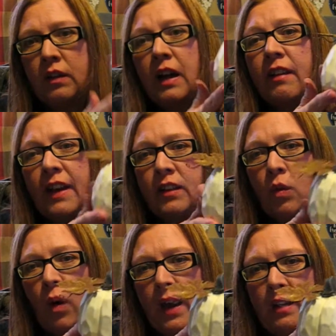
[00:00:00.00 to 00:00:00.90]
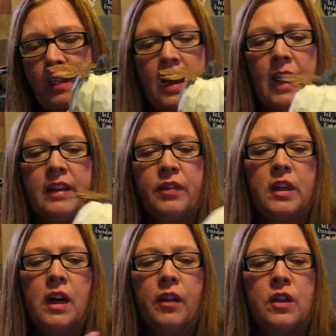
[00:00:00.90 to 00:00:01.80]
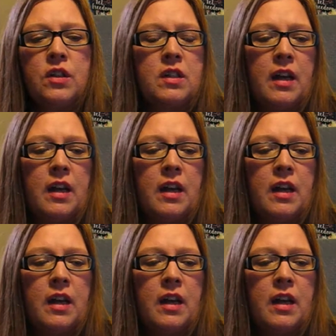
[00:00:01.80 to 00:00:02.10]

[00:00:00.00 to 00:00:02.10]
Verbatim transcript: and I like the white. They had different colors.